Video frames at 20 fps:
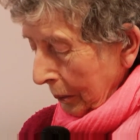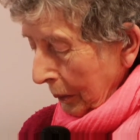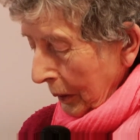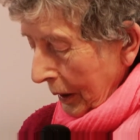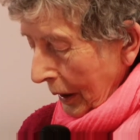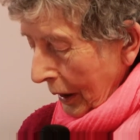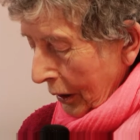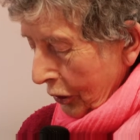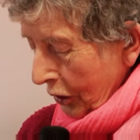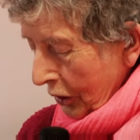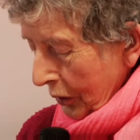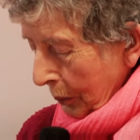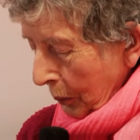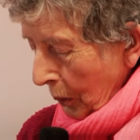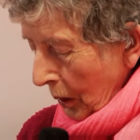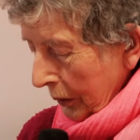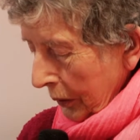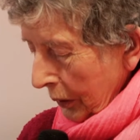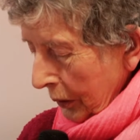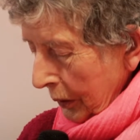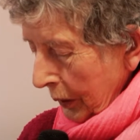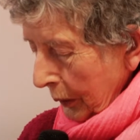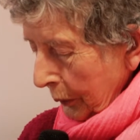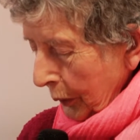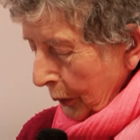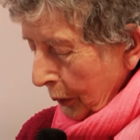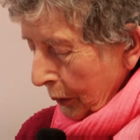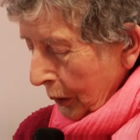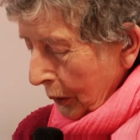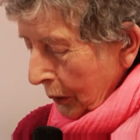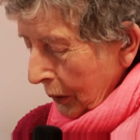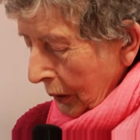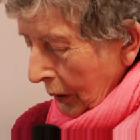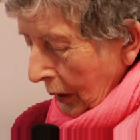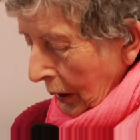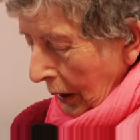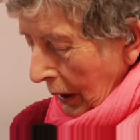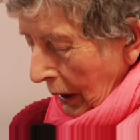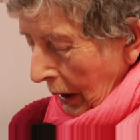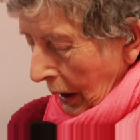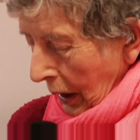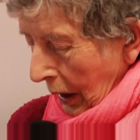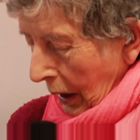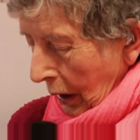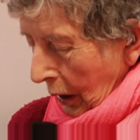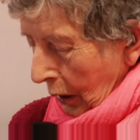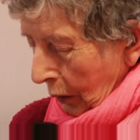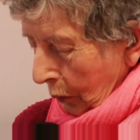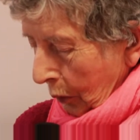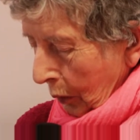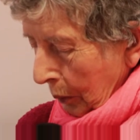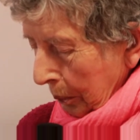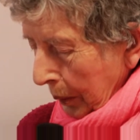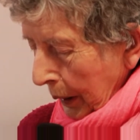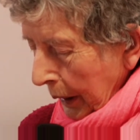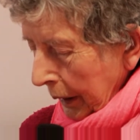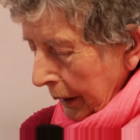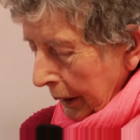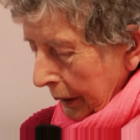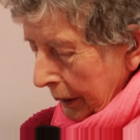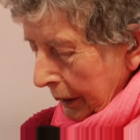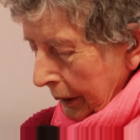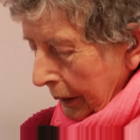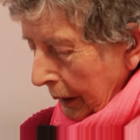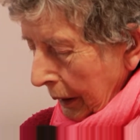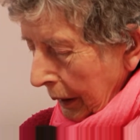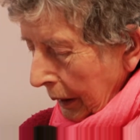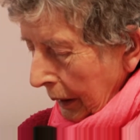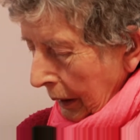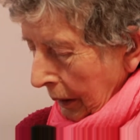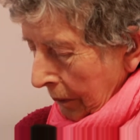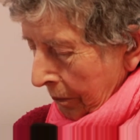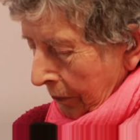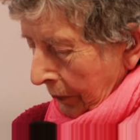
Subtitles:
but I just wondered if you could repeat the